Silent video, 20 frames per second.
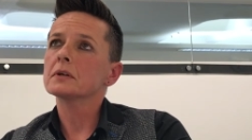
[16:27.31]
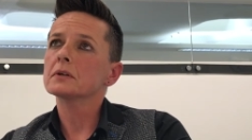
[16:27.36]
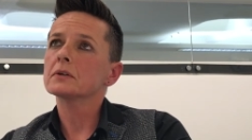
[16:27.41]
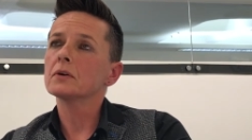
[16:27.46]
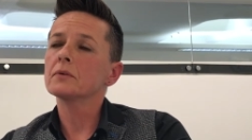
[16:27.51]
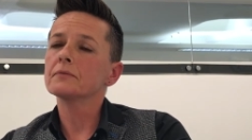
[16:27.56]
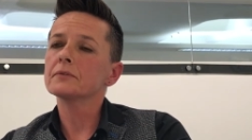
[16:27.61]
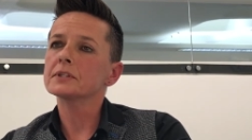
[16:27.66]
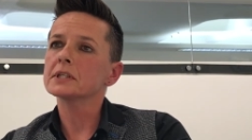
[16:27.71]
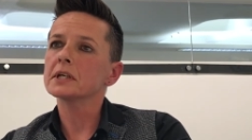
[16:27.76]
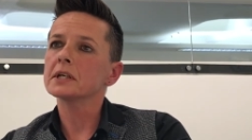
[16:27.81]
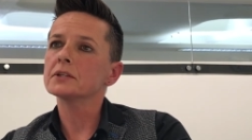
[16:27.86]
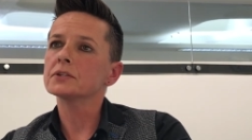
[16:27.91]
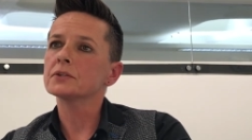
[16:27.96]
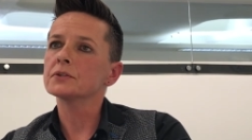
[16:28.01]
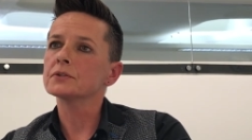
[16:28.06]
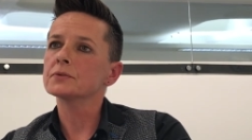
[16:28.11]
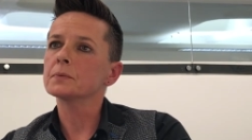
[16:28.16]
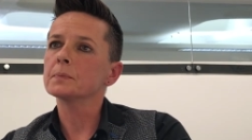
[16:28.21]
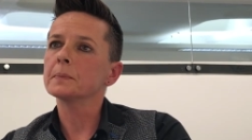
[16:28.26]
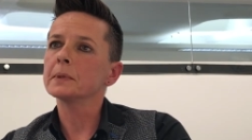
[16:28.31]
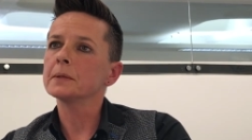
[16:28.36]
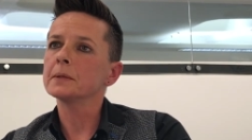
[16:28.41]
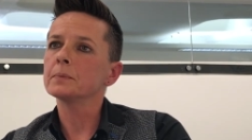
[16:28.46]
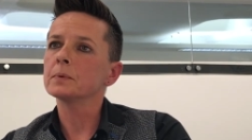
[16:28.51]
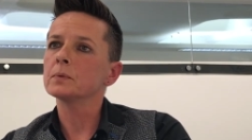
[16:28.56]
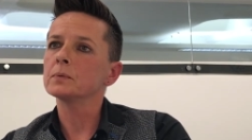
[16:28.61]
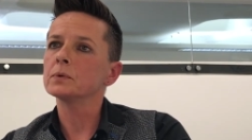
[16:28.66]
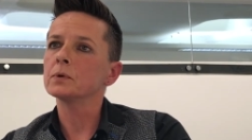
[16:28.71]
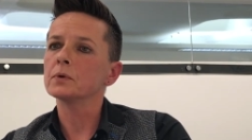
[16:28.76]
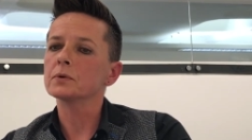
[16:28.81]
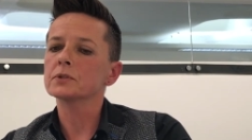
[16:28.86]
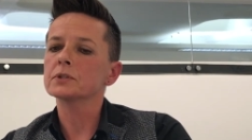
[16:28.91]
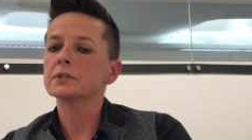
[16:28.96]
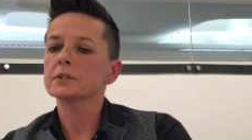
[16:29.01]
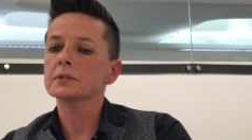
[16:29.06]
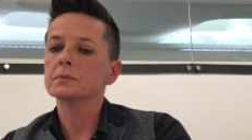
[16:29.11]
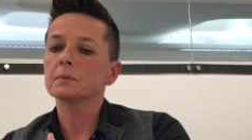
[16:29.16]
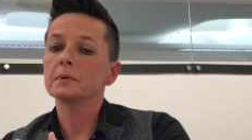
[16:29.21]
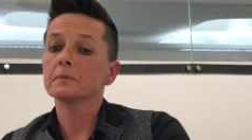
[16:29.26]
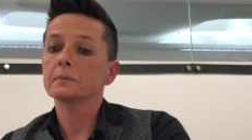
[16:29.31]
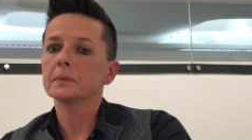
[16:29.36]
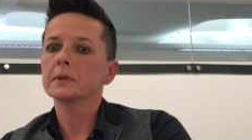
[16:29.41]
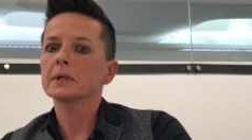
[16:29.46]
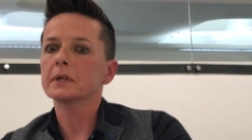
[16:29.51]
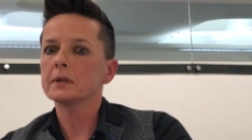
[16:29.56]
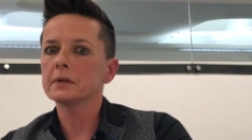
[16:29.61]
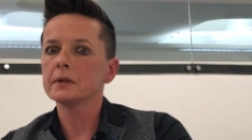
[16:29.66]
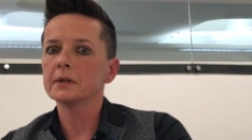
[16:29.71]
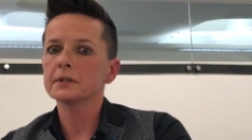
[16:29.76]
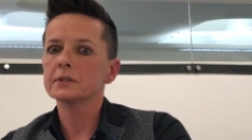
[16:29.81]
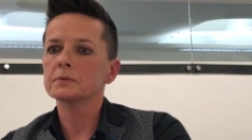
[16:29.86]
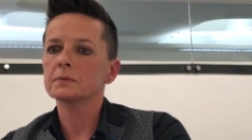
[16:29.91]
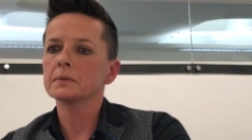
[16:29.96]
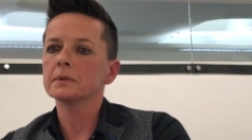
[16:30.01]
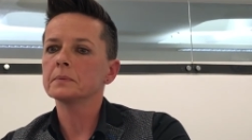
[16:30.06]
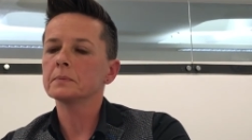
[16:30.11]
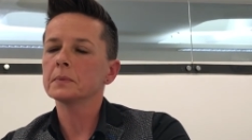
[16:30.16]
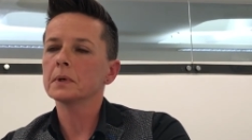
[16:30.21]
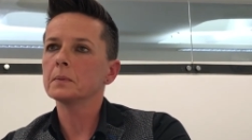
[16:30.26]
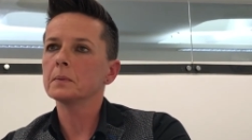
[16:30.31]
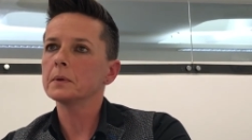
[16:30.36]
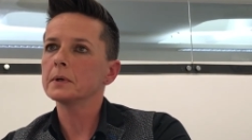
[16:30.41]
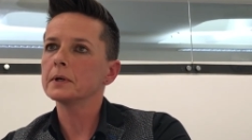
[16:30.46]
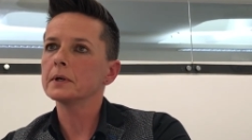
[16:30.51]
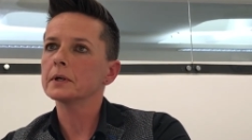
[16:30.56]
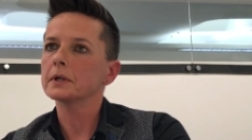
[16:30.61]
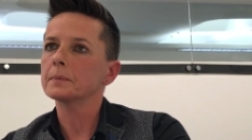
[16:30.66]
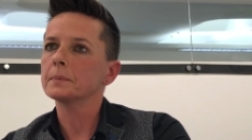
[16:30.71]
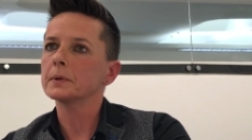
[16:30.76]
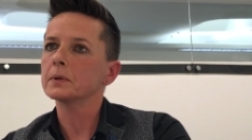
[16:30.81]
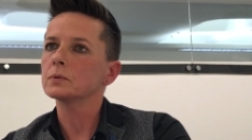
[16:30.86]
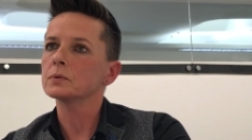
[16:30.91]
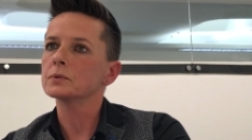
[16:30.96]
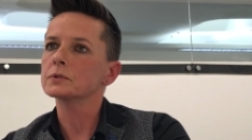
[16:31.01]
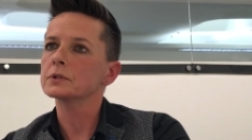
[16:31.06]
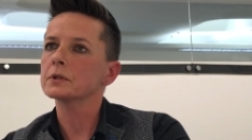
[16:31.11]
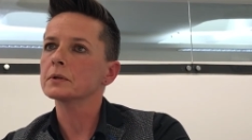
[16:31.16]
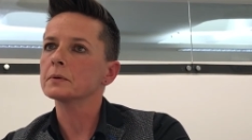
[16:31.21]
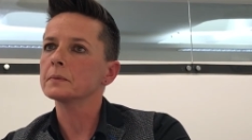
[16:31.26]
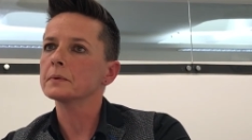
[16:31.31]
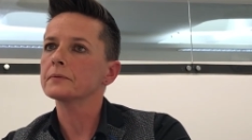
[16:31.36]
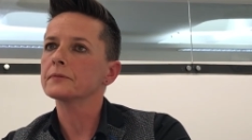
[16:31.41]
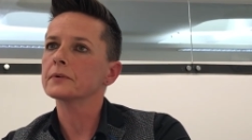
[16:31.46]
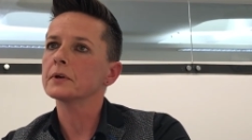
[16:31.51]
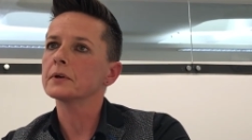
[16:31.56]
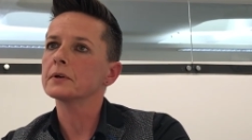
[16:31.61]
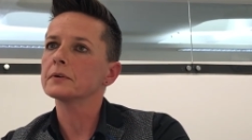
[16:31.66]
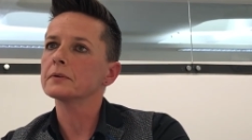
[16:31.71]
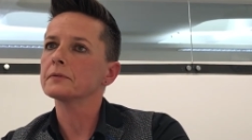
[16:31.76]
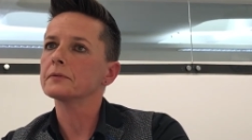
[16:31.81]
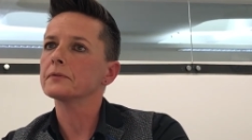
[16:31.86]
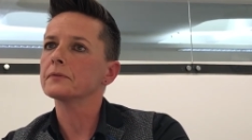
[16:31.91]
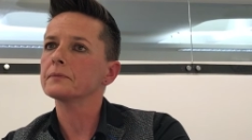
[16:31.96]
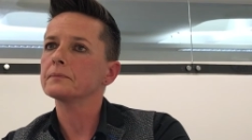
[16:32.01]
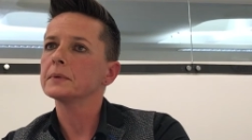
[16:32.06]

conversations with people, not just with my clients within my work, but also with kind of